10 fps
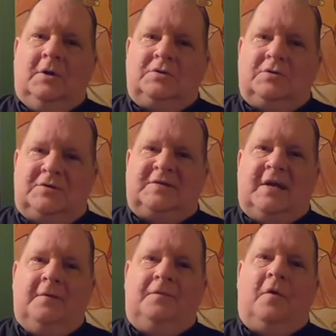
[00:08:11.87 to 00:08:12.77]
to
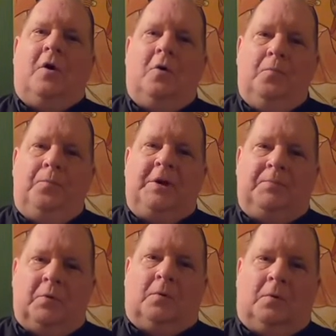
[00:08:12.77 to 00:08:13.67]
save all
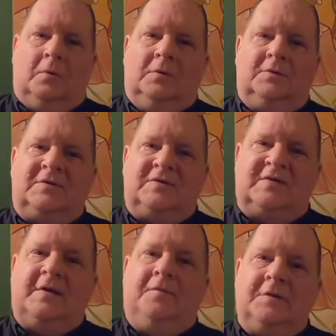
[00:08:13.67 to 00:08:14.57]
people, to
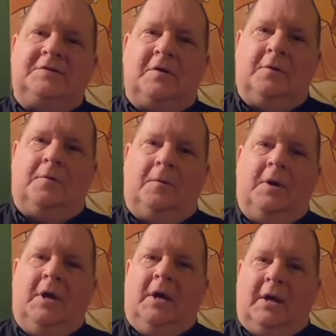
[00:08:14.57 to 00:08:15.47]
save us
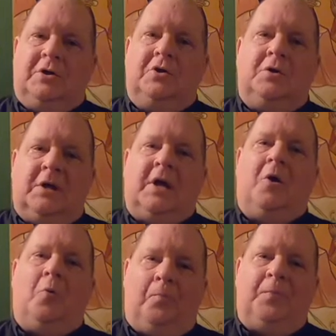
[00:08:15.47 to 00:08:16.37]
all. And you can
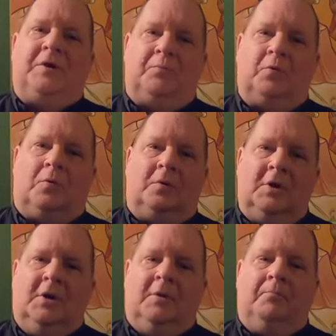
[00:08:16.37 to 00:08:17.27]
help people
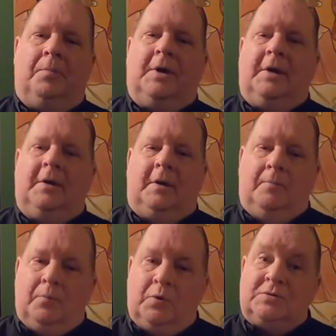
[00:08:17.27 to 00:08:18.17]
by
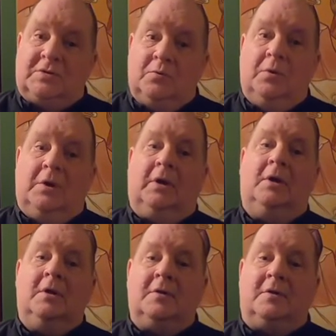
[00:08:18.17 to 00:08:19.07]
pursuing
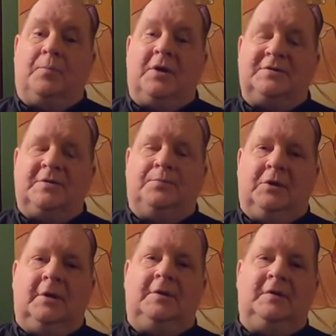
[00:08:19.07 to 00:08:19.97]
the
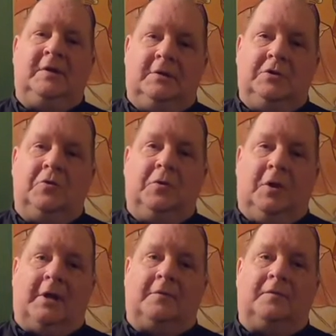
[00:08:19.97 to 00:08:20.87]
possibility in your
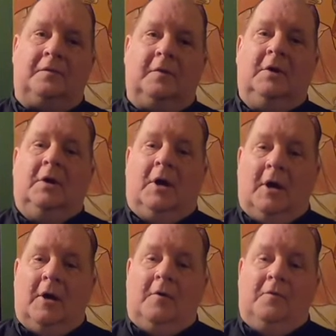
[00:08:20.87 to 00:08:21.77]
life
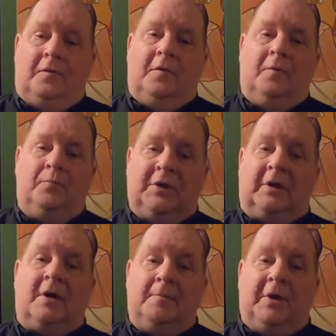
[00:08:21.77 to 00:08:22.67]
of
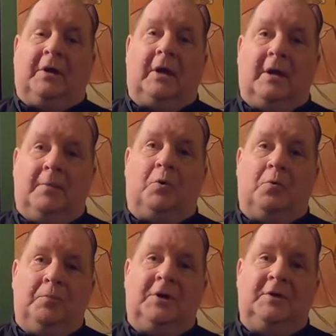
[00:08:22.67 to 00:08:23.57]
becoming a
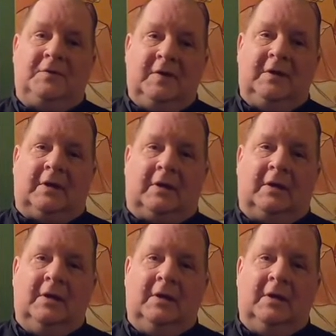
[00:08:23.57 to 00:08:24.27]
permanent deacon